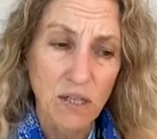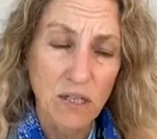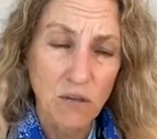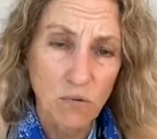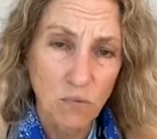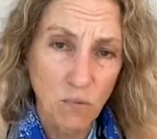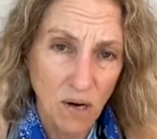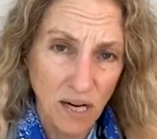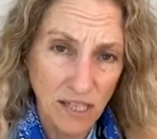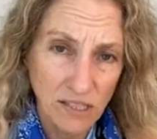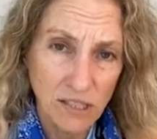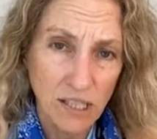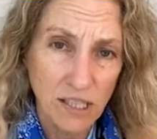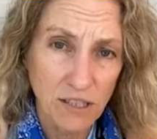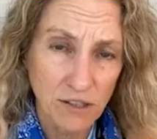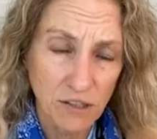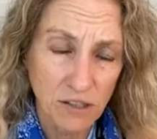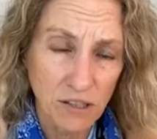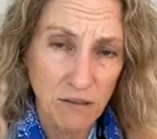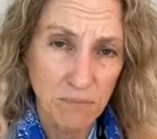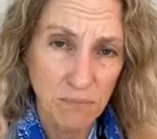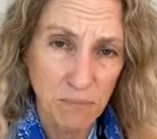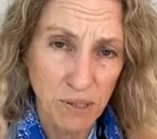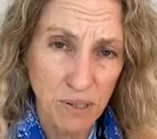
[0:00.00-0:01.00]
watch on your
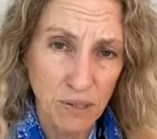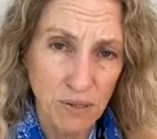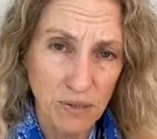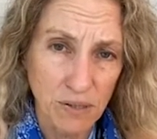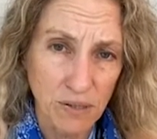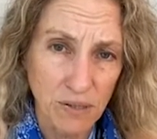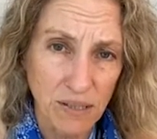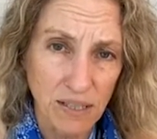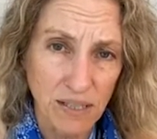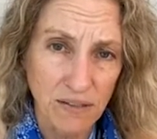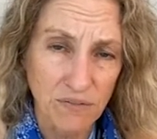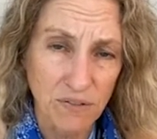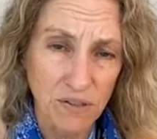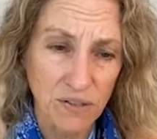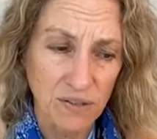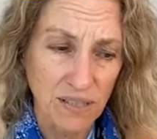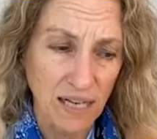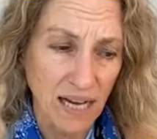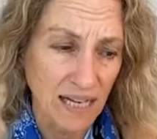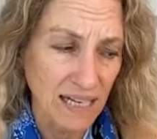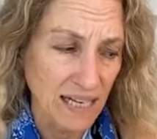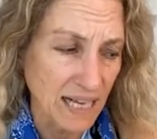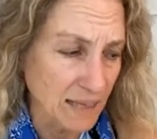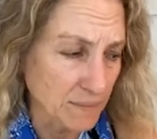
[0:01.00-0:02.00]
computer if you're
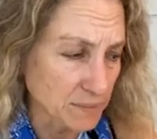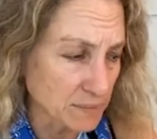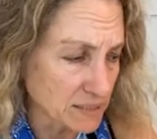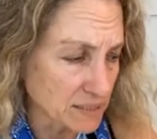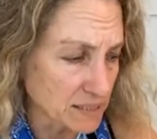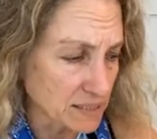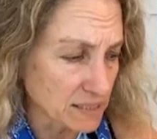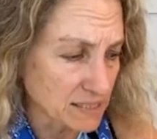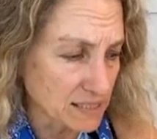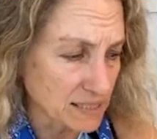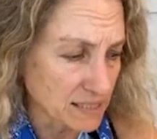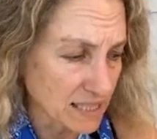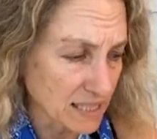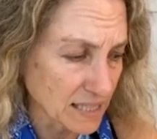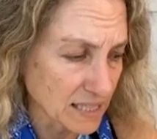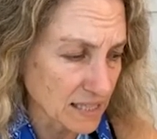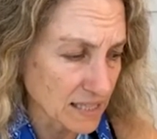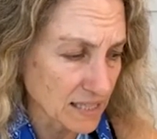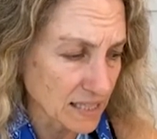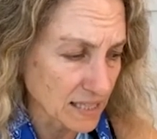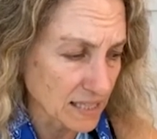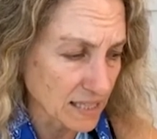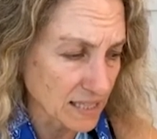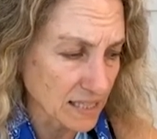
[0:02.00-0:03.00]
not able to see
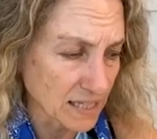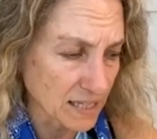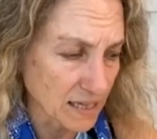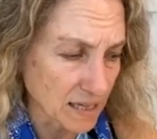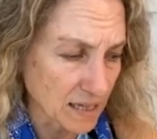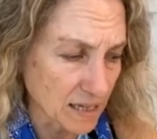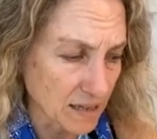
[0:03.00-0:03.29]
the